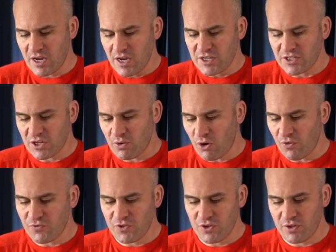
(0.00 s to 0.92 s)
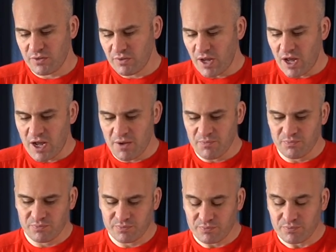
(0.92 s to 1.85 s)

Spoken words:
So often